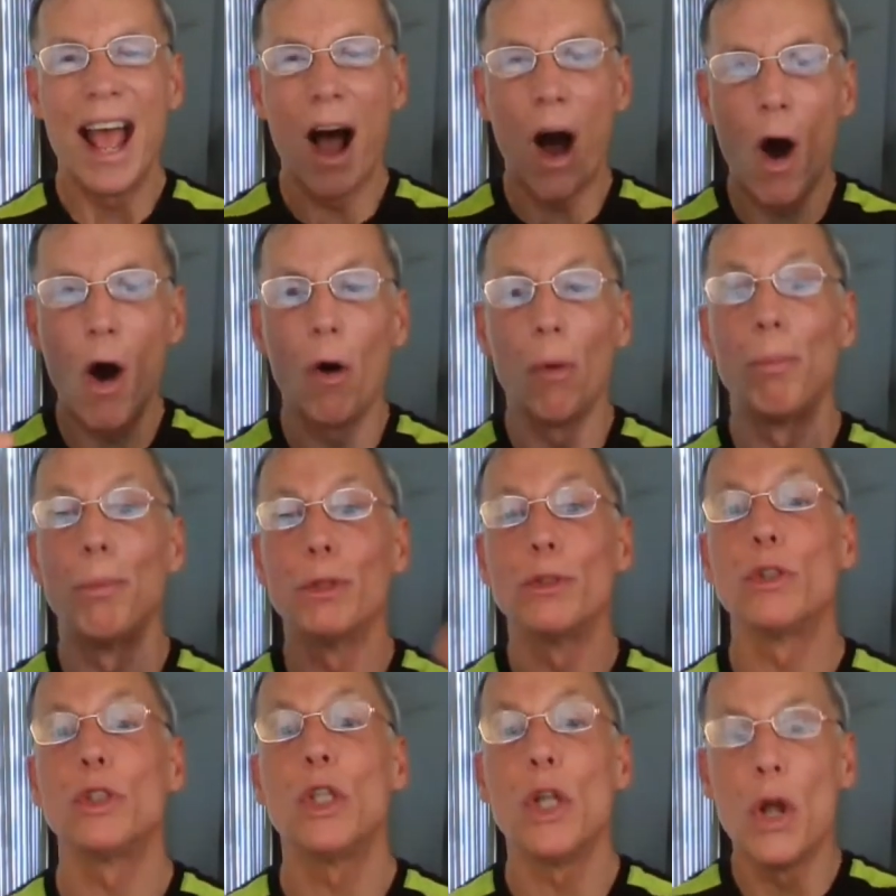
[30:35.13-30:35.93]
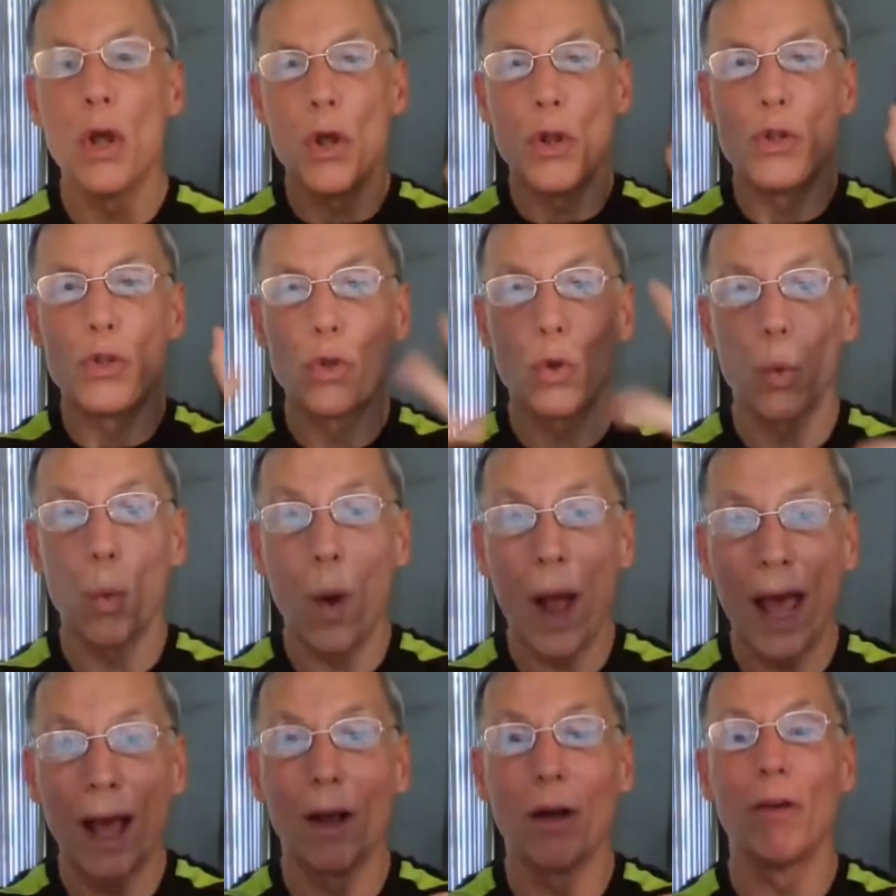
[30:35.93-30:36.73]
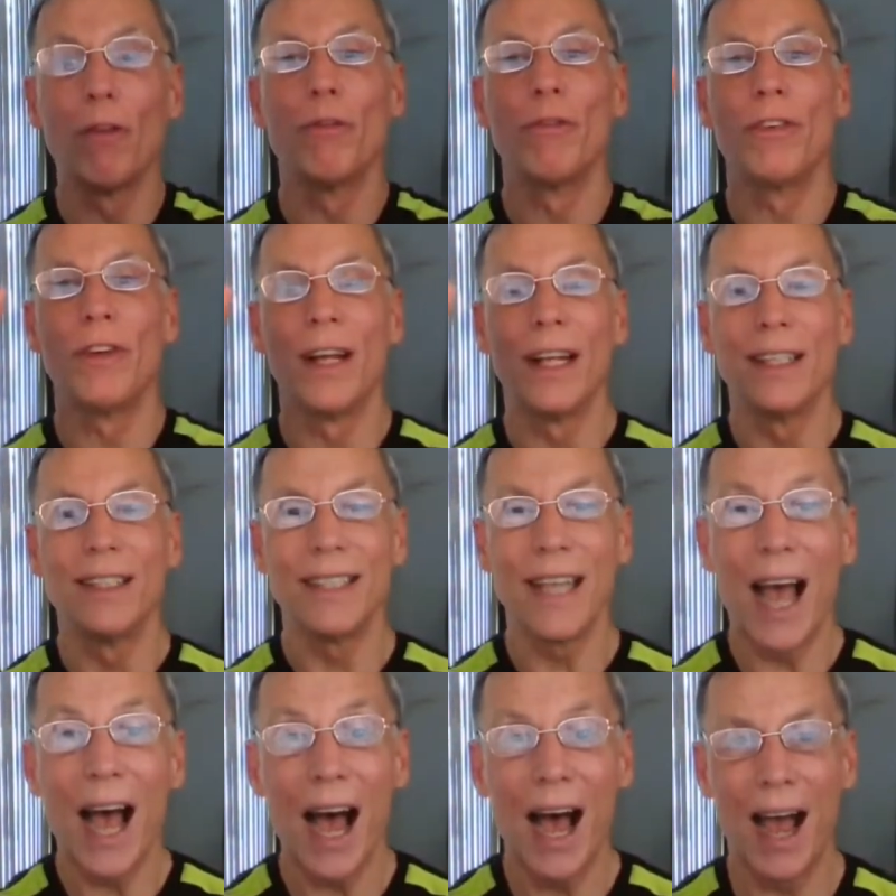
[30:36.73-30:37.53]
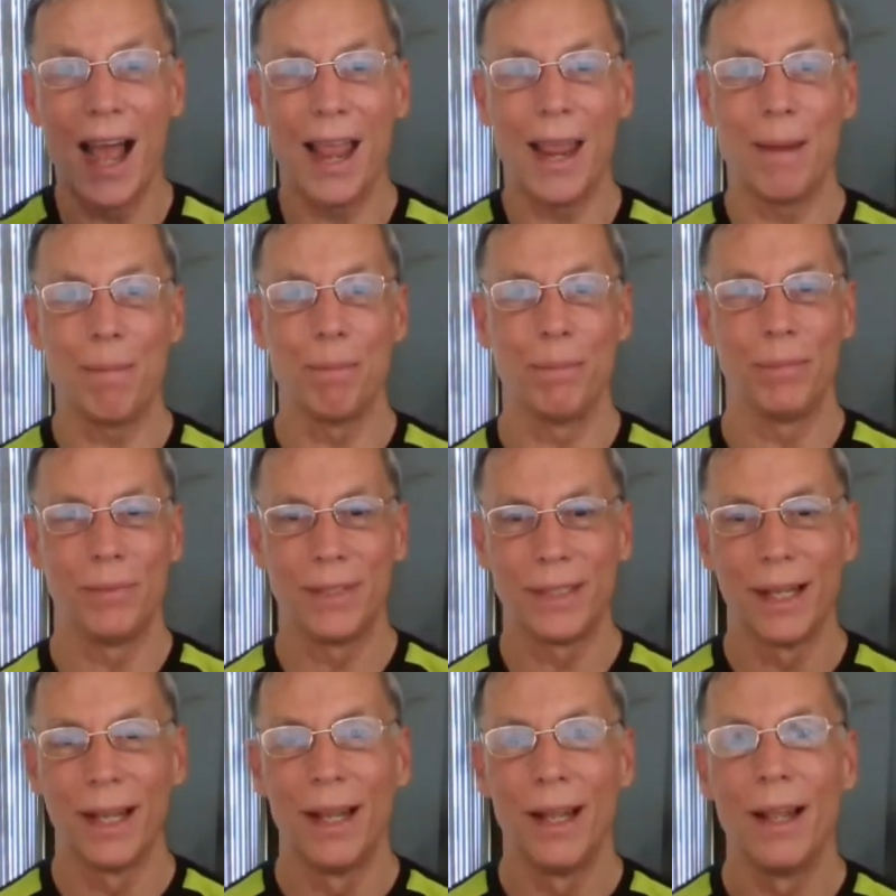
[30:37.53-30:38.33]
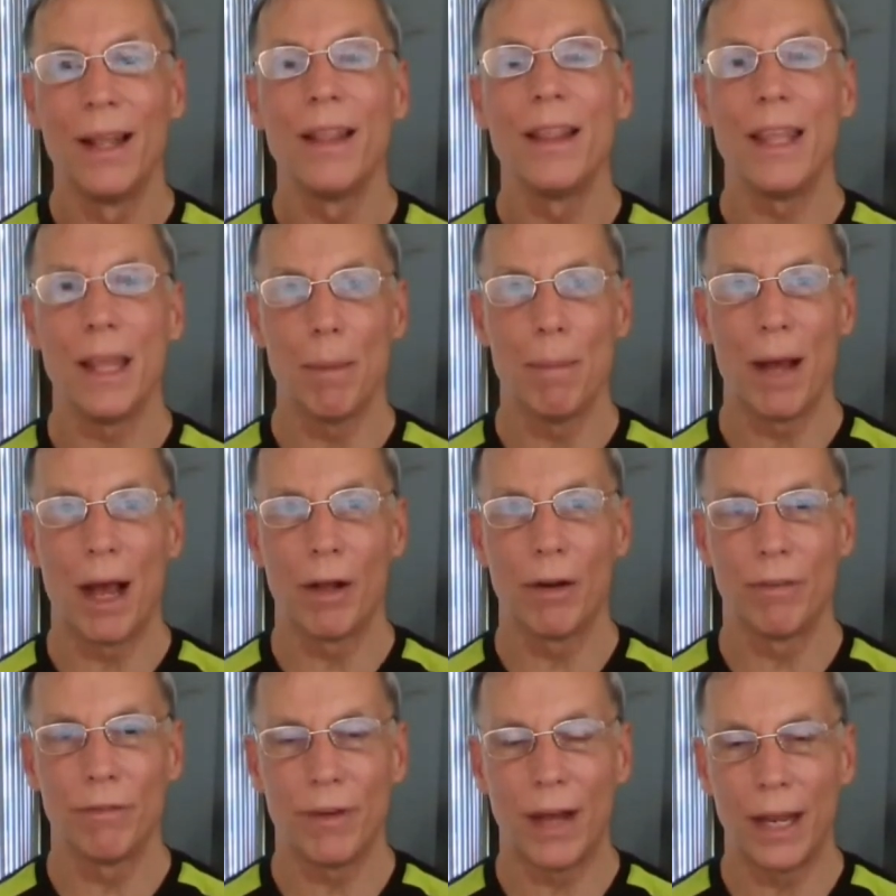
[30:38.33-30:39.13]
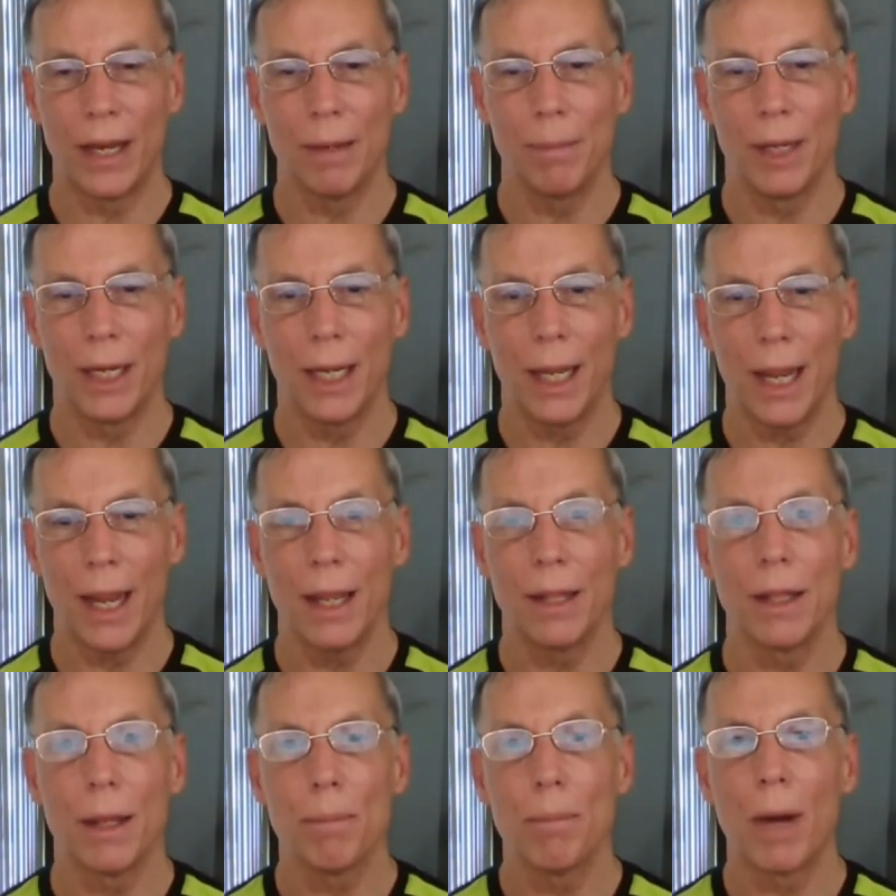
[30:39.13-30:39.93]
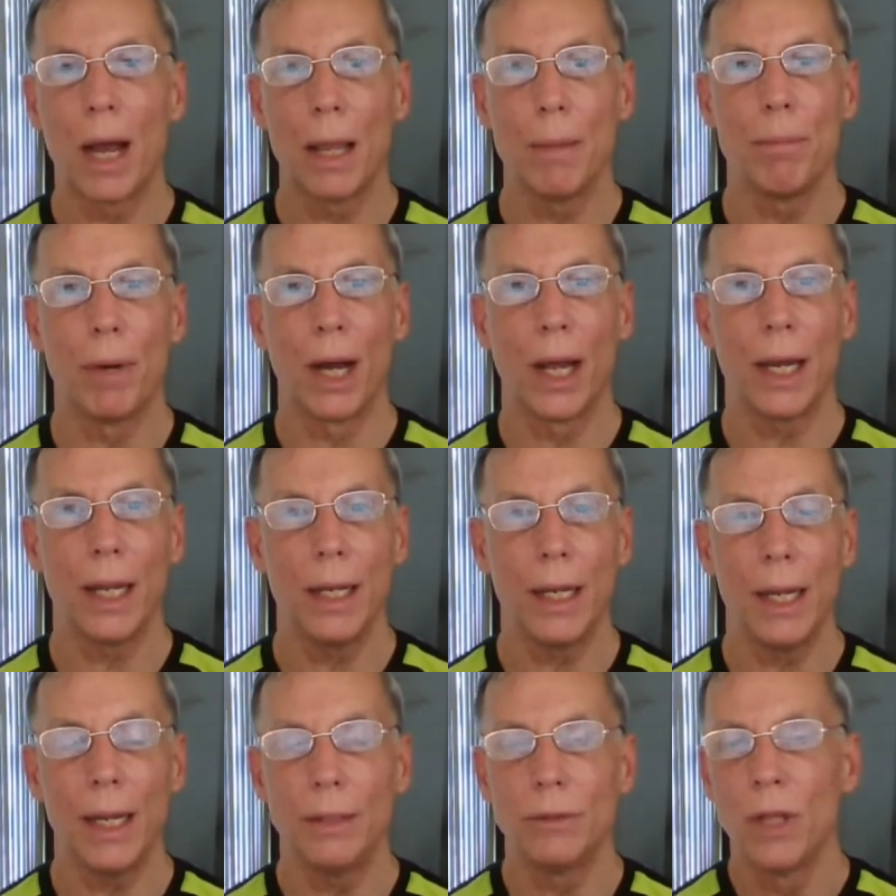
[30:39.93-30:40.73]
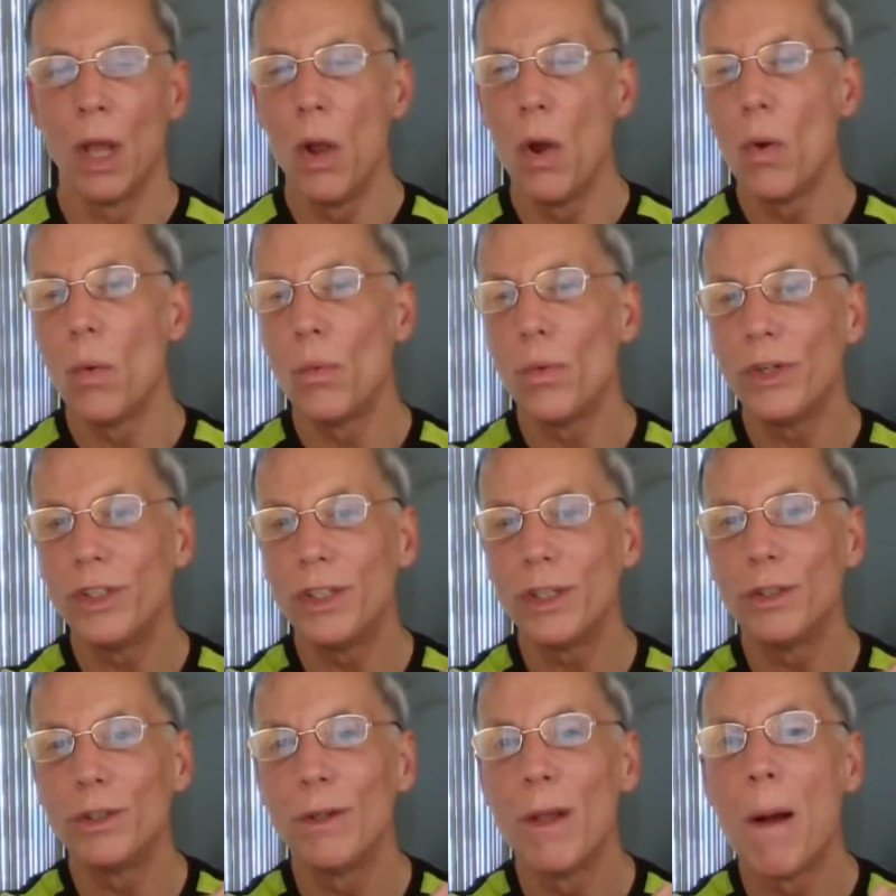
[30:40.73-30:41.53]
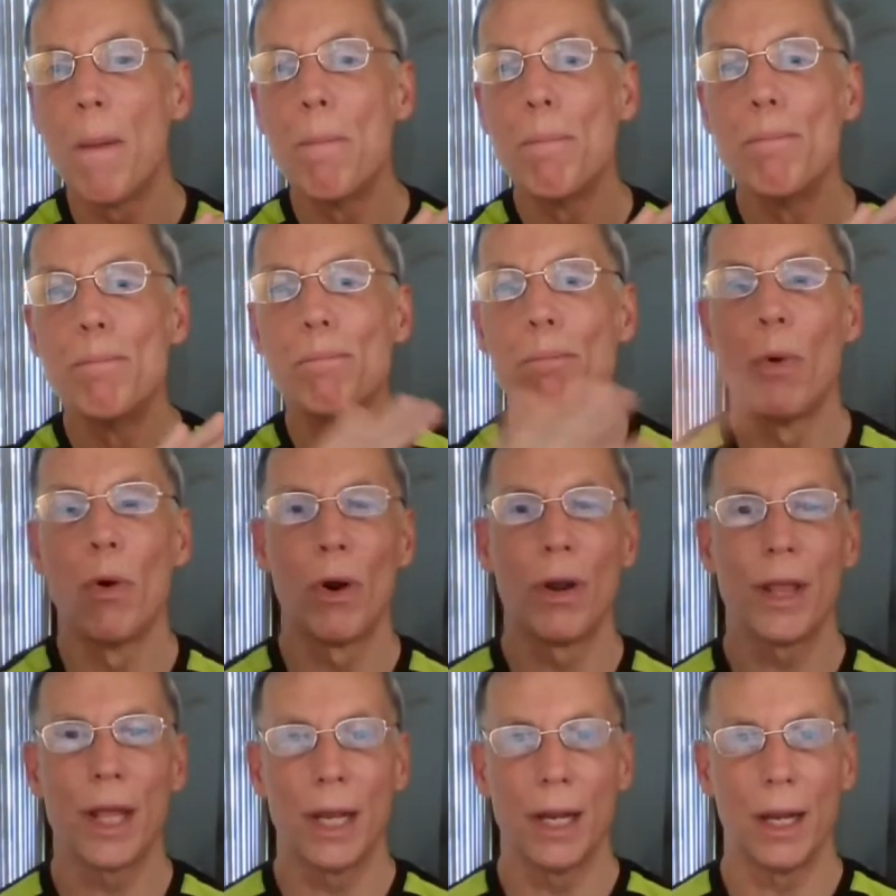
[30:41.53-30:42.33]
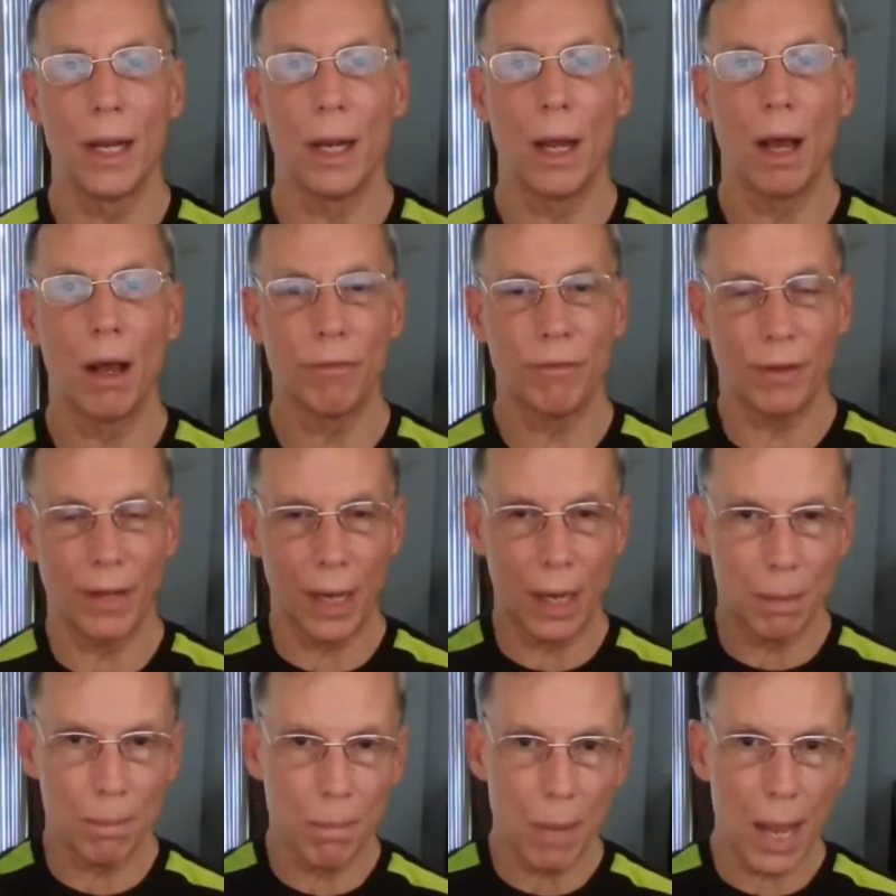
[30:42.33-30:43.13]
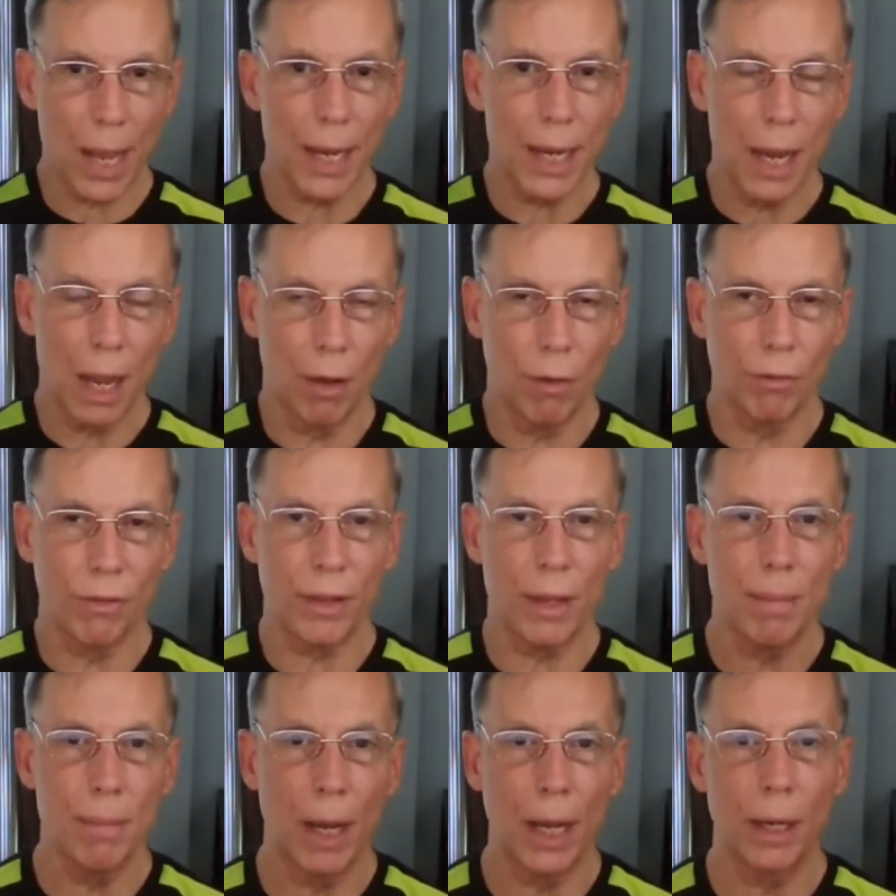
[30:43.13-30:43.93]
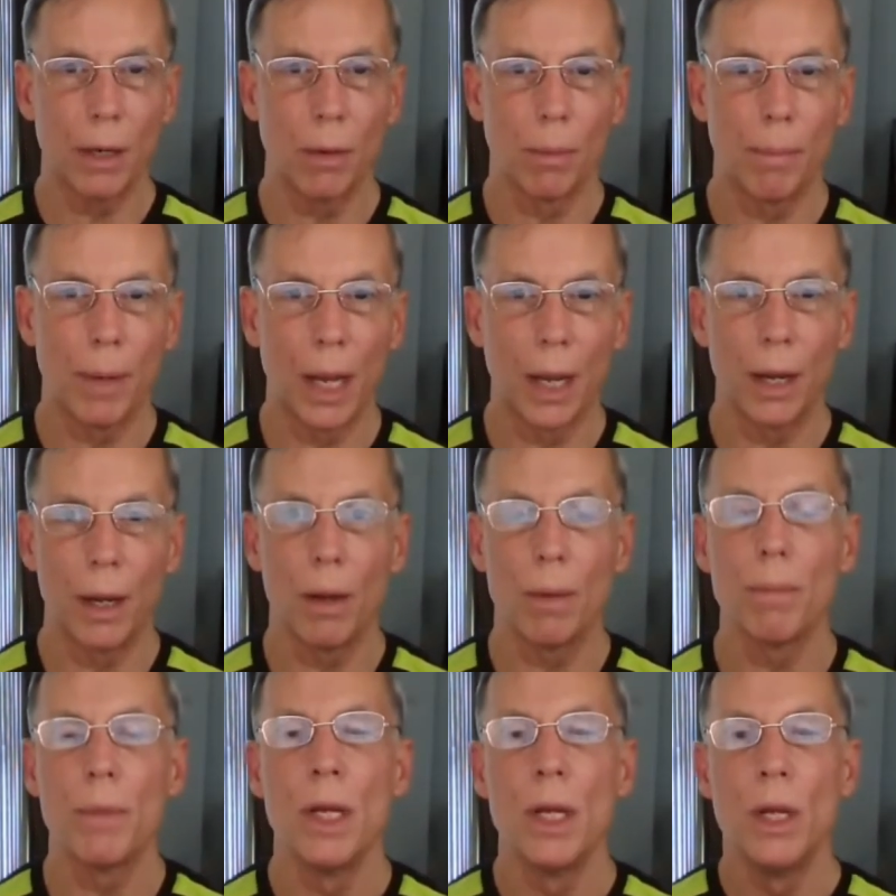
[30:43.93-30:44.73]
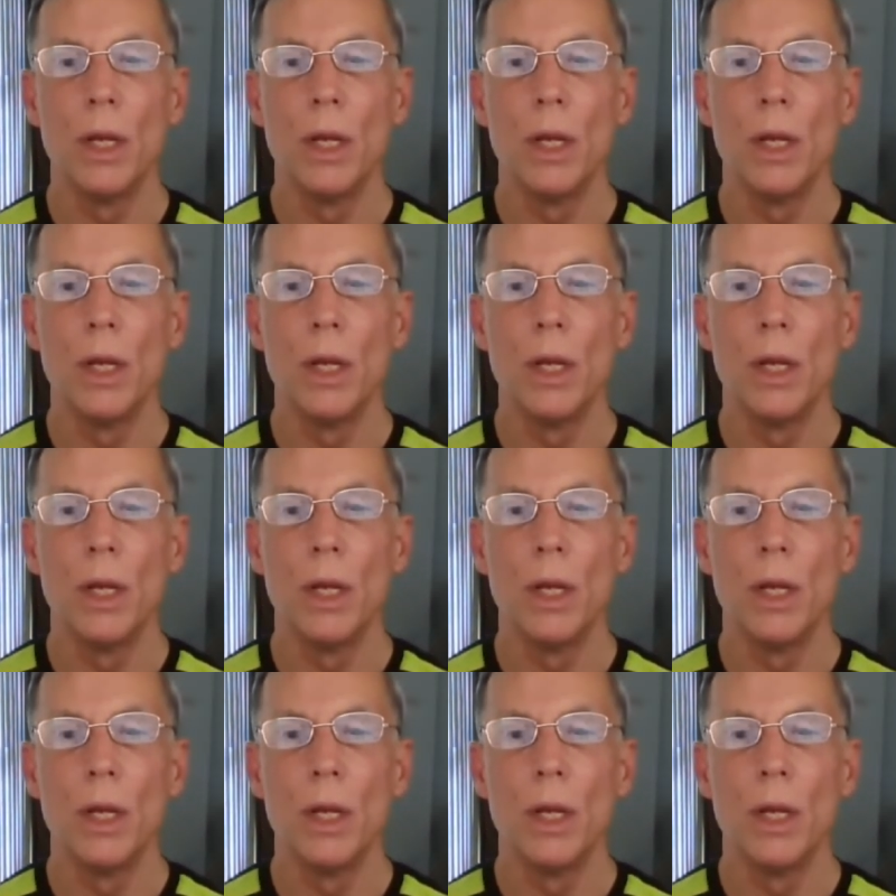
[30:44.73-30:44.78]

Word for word: almost 12 times the amount of vitamin K that my body needs, which is more than enough in my healthy microbiome